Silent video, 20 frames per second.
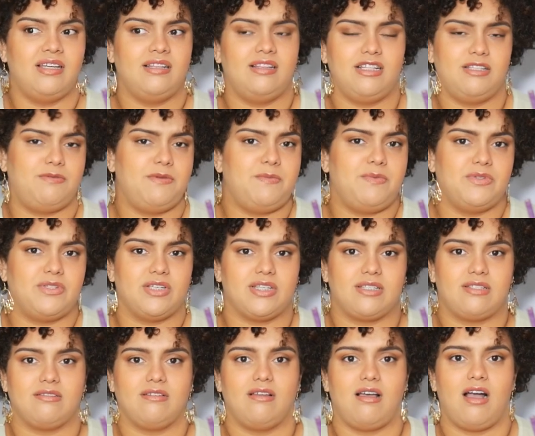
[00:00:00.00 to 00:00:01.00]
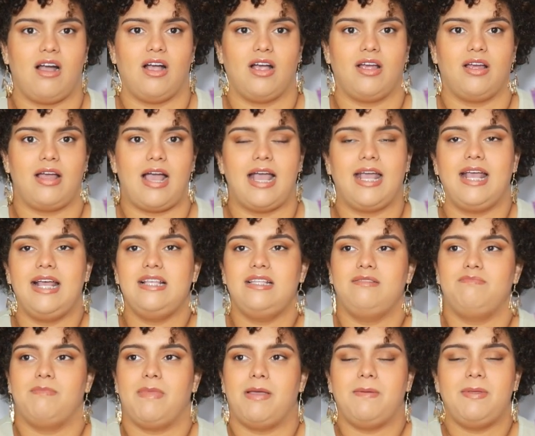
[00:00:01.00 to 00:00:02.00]
these people just are i guess
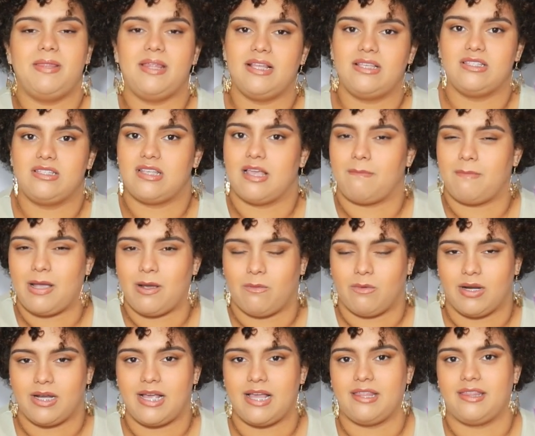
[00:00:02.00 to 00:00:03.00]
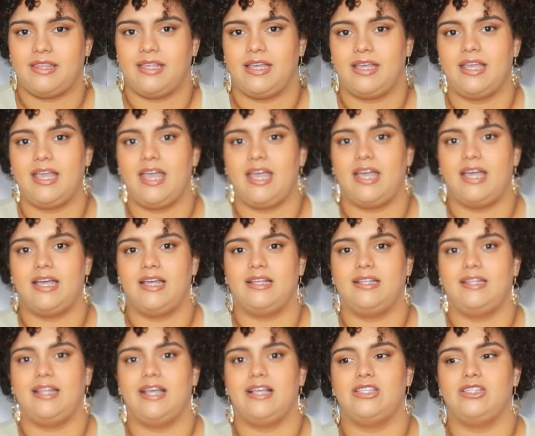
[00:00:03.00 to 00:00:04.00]
maybe they just like my work ethic
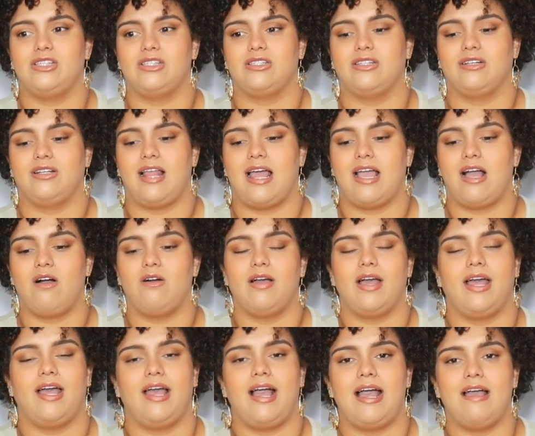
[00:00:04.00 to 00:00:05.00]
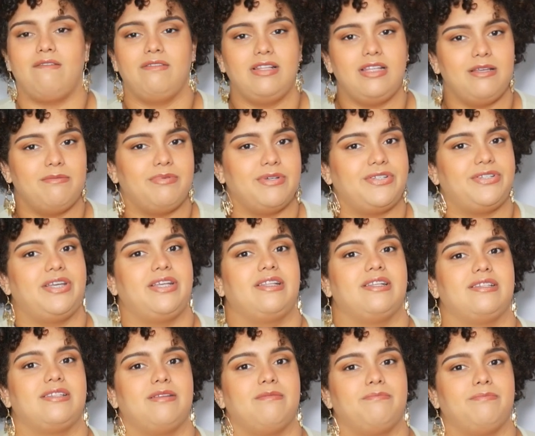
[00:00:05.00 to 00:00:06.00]
and they just are like okay i really appreciate
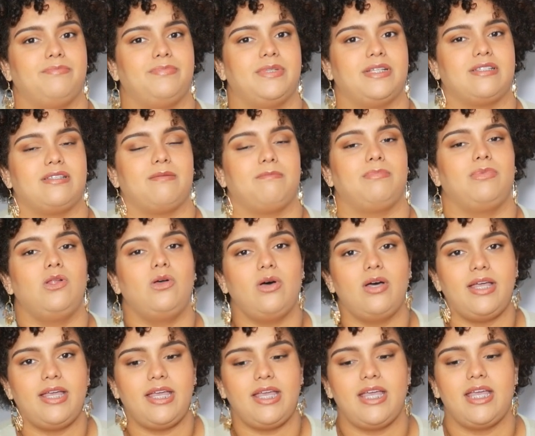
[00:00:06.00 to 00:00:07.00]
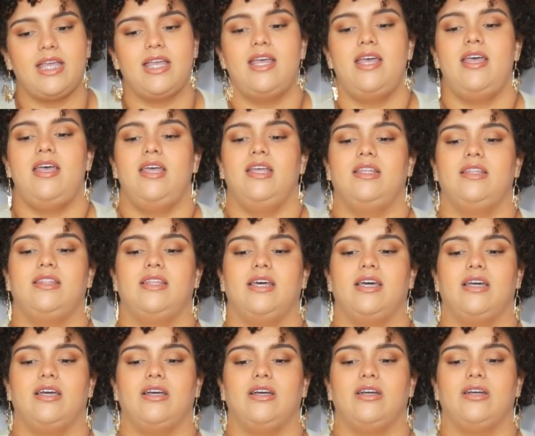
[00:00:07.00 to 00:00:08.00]
this this employee
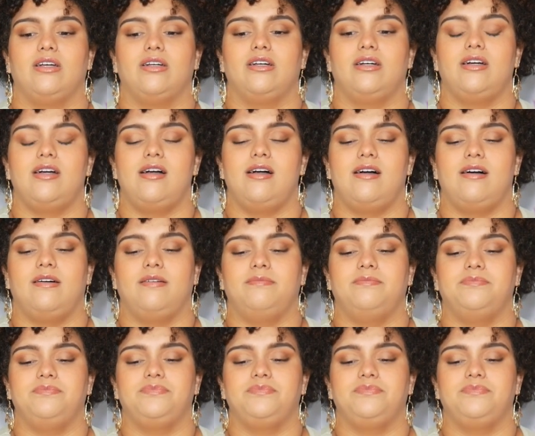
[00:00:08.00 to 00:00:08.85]
they're um